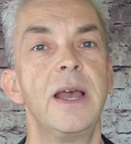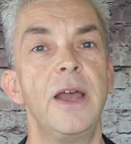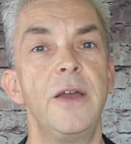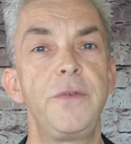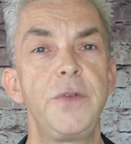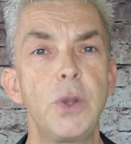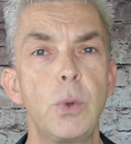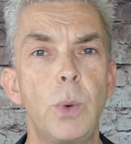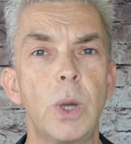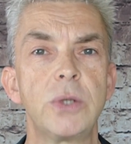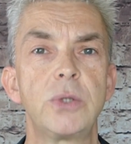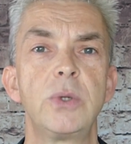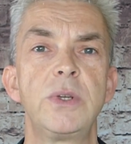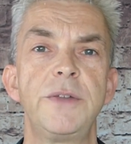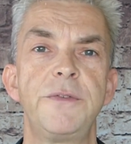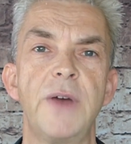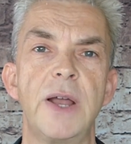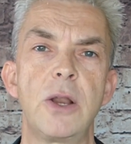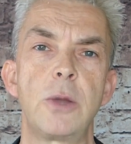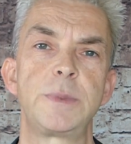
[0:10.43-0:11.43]
If you want to
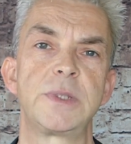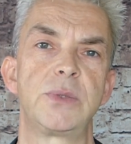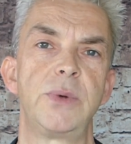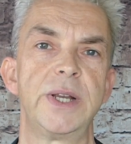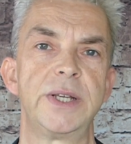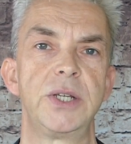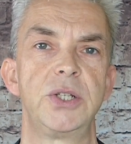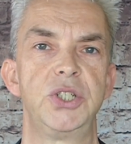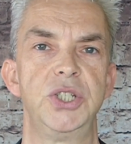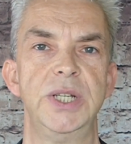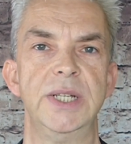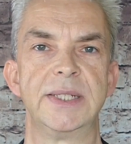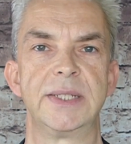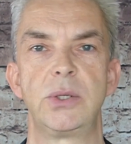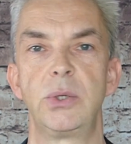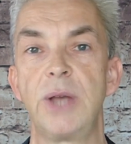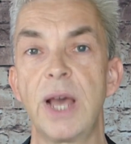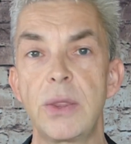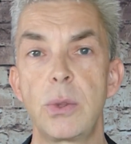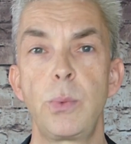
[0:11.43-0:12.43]
develop strategies
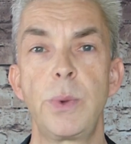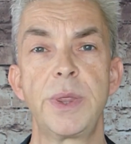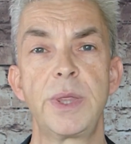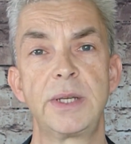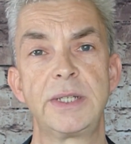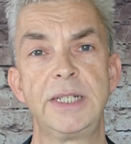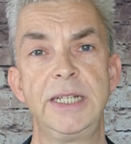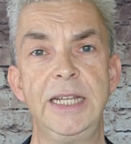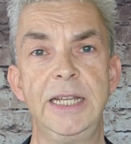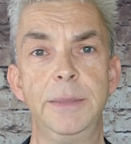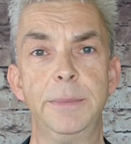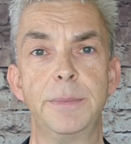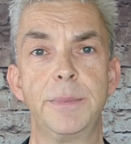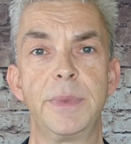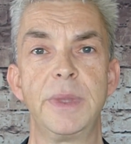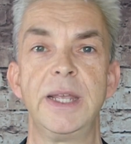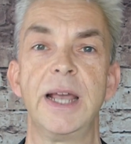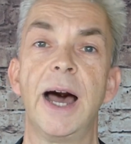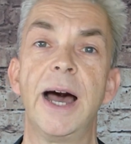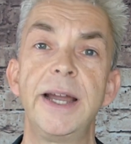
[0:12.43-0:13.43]
together with a team,
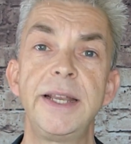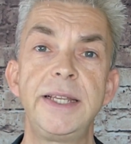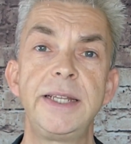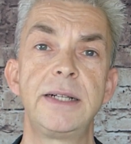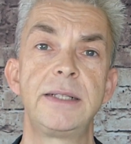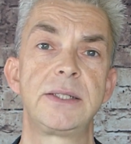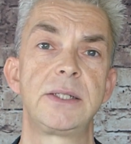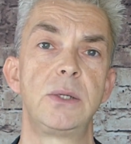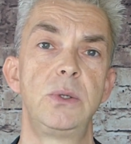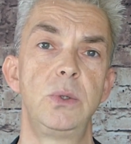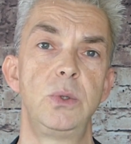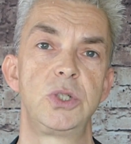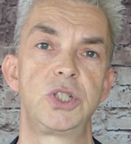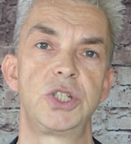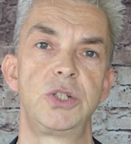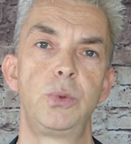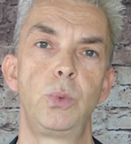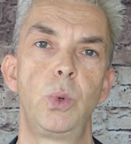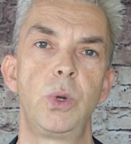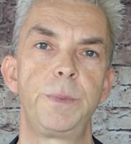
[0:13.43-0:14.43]
the ideal
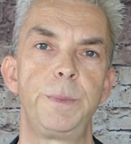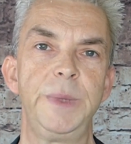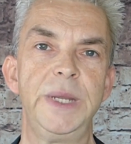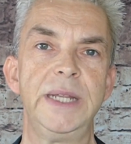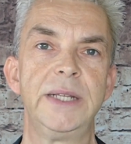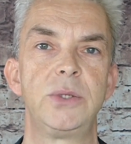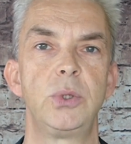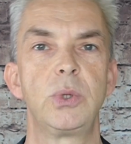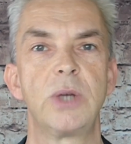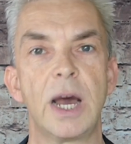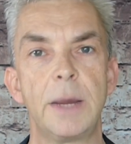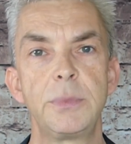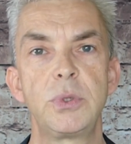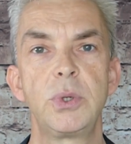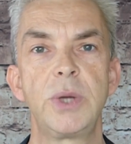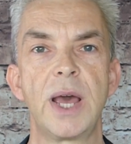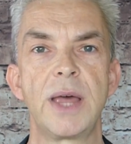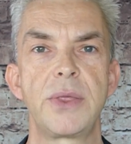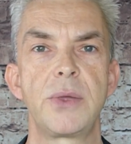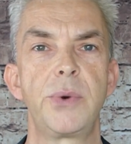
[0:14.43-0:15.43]
solution would be to come
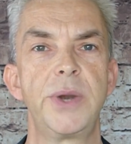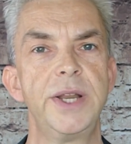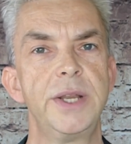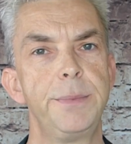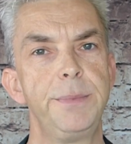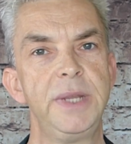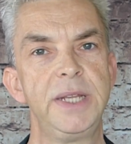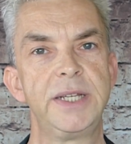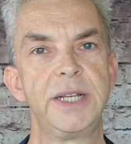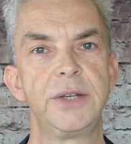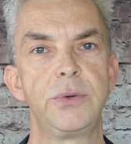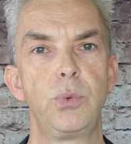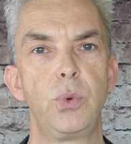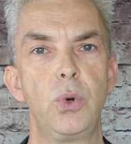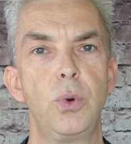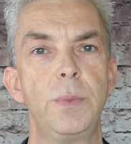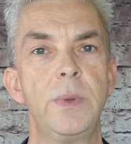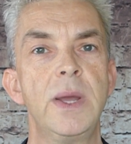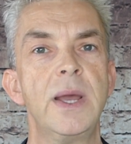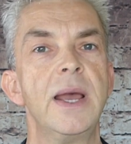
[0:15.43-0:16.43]
together in a meeting room